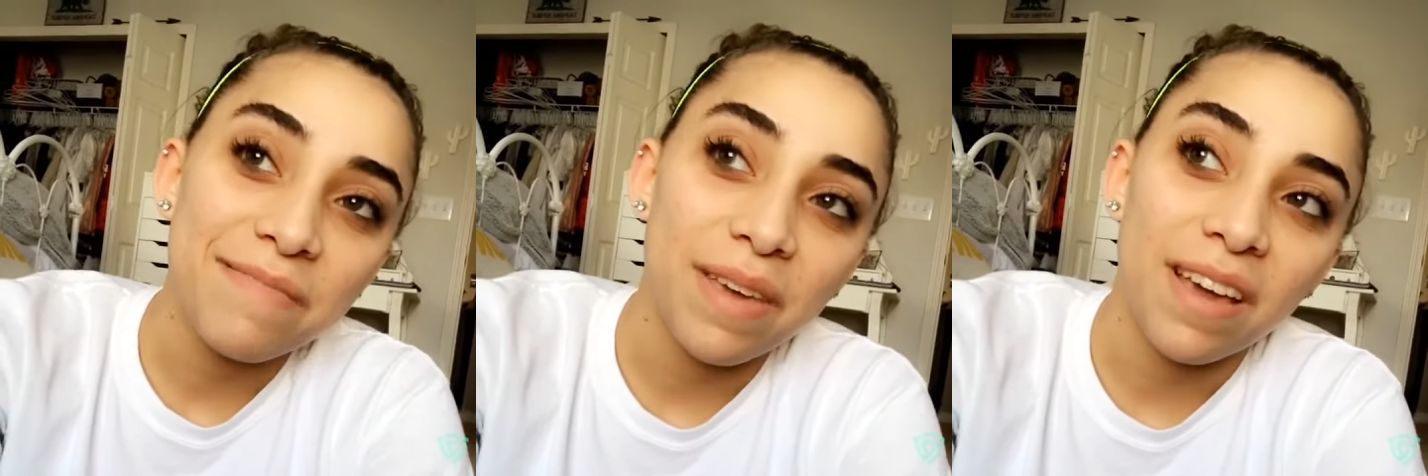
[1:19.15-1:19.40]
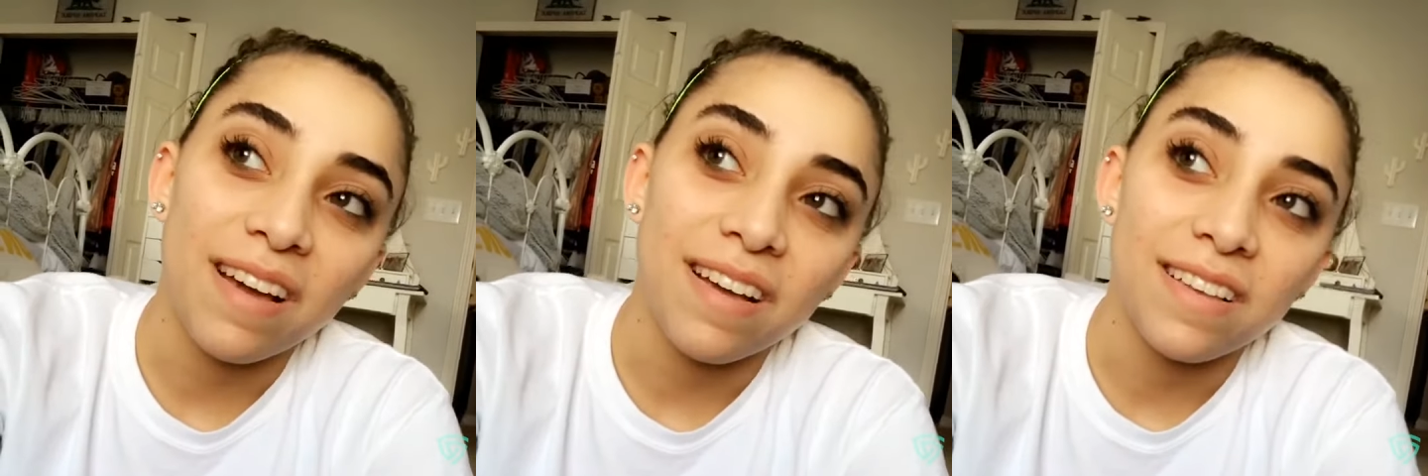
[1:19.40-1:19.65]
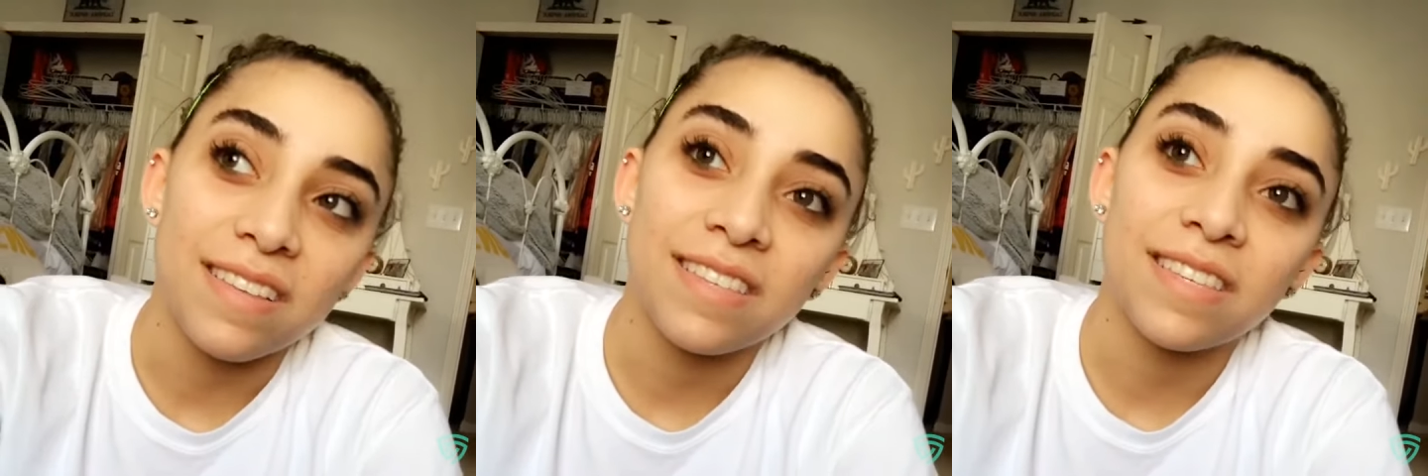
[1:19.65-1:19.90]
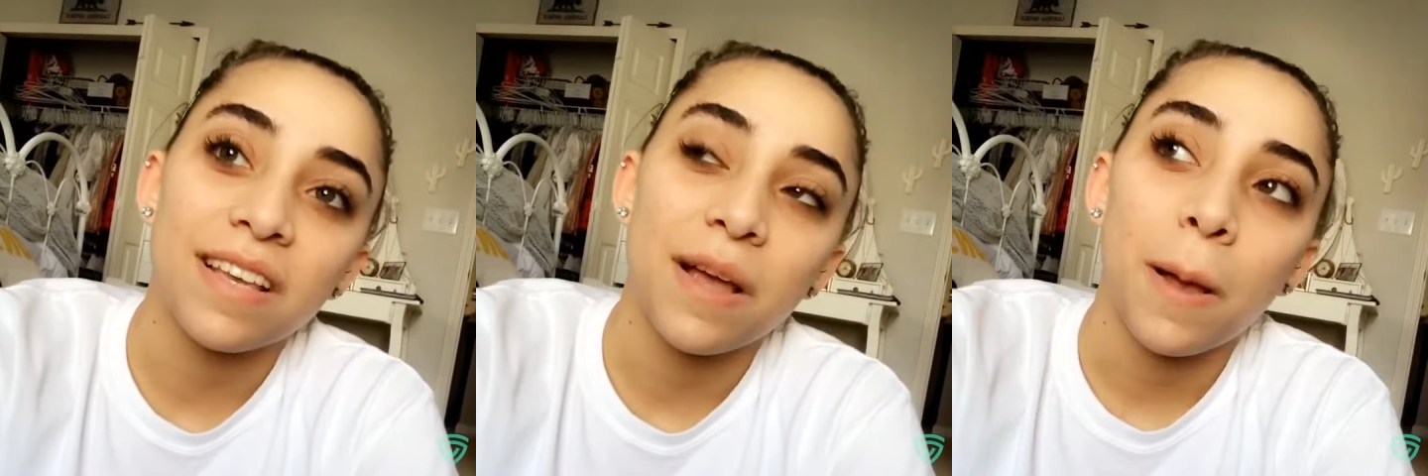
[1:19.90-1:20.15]

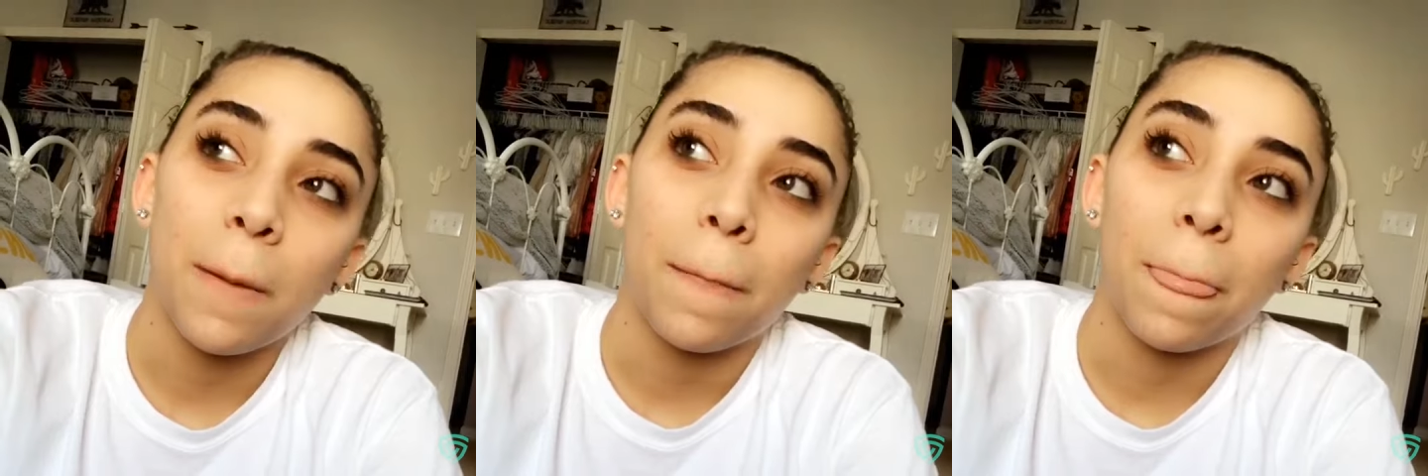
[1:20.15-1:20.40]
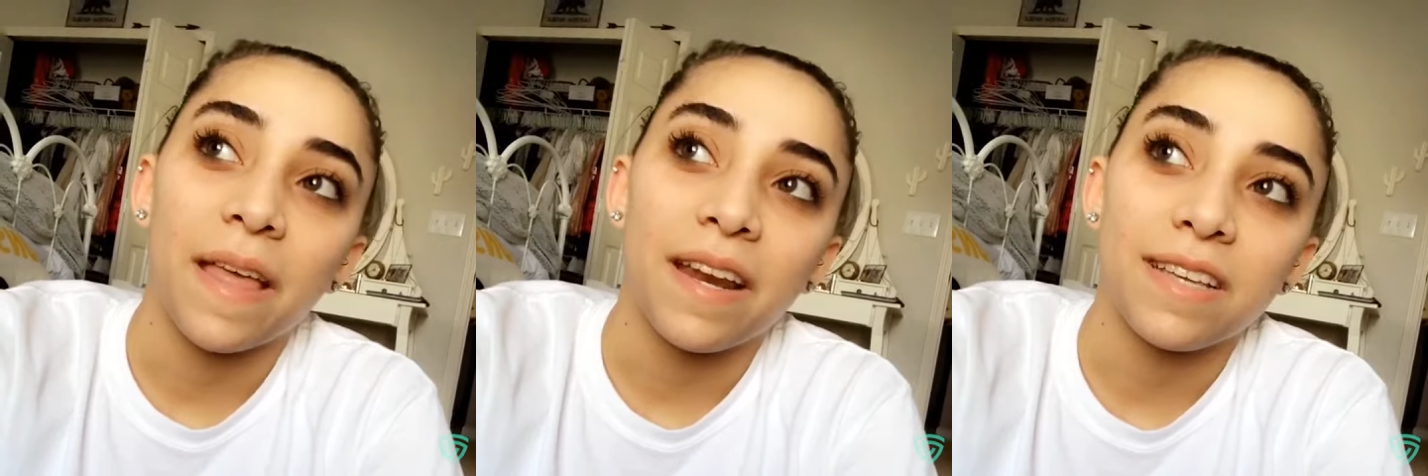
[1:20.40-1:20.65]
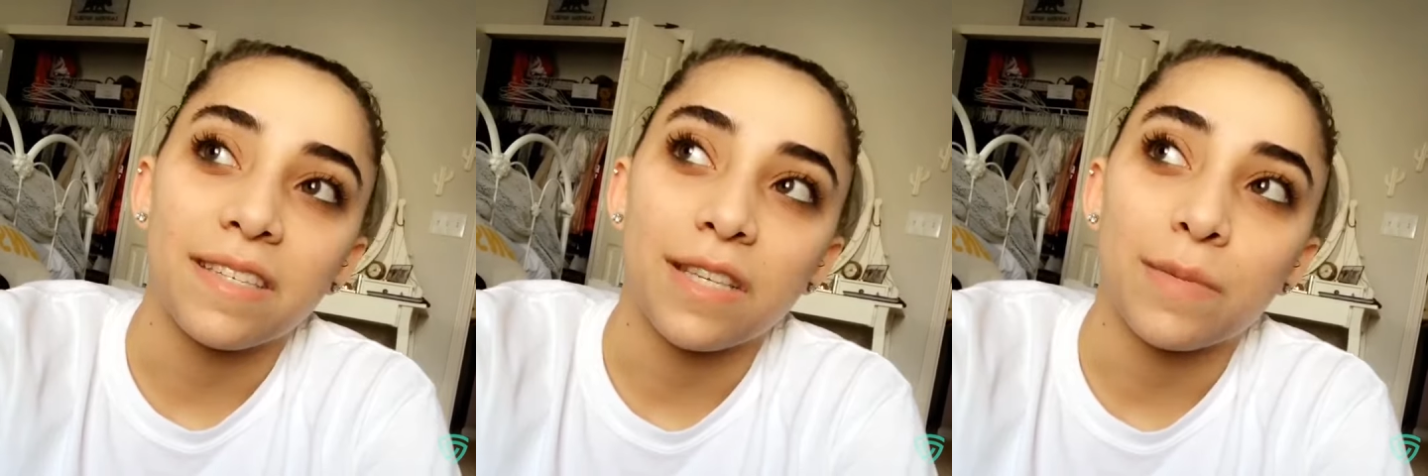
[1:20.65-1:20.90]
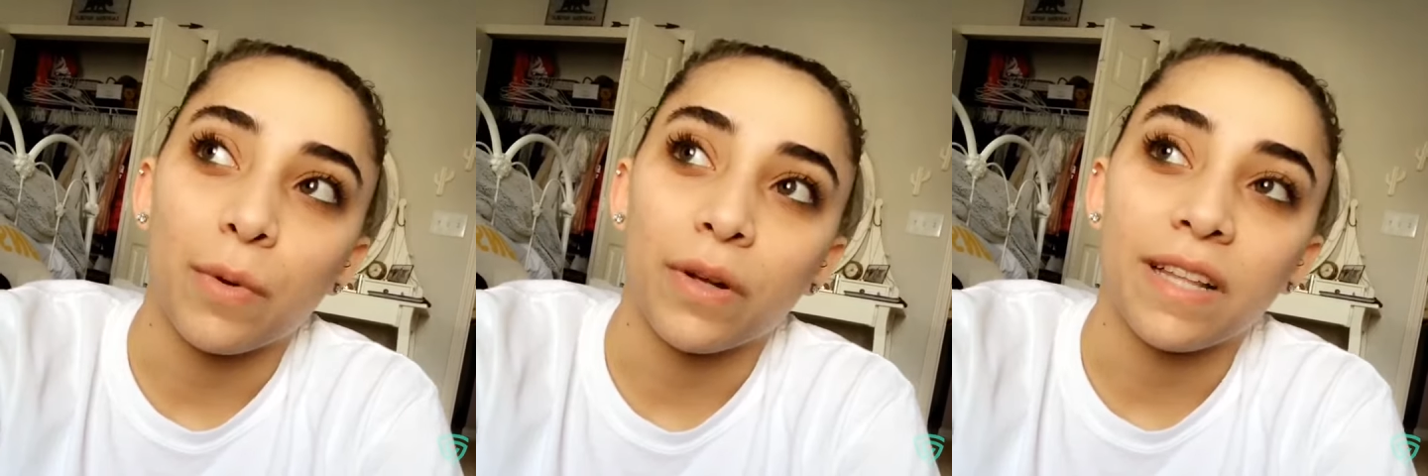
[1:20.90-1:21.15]
because it is the
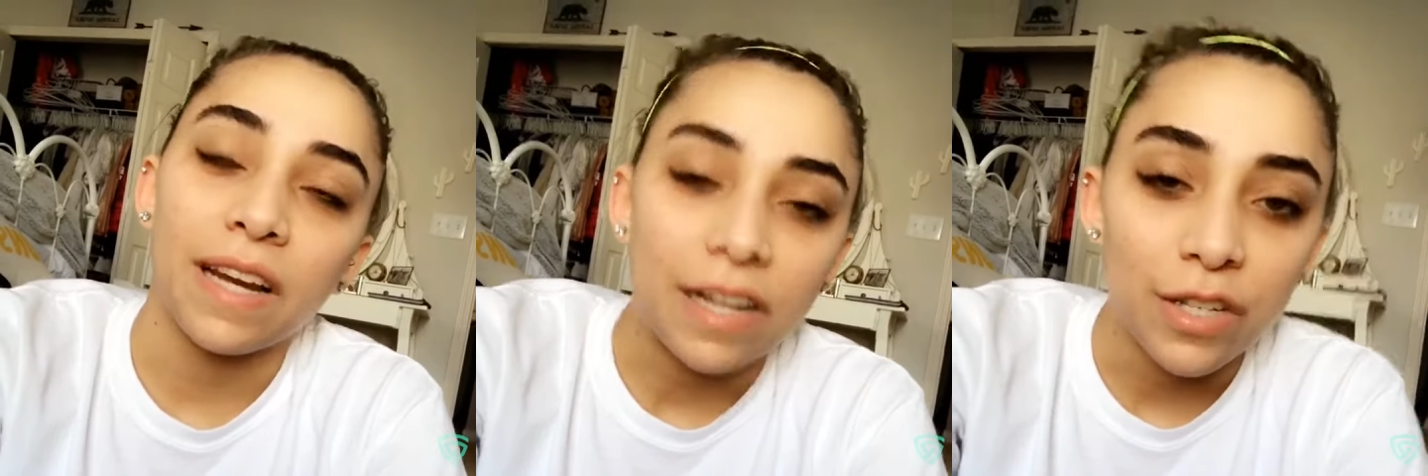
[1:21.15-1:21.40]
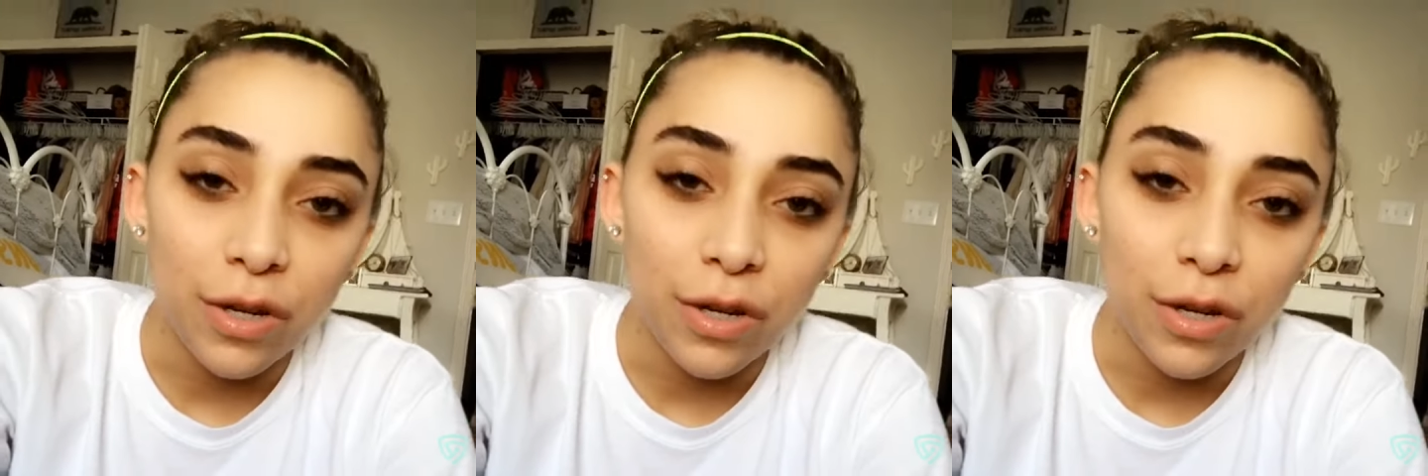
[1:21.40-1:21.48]
sport that I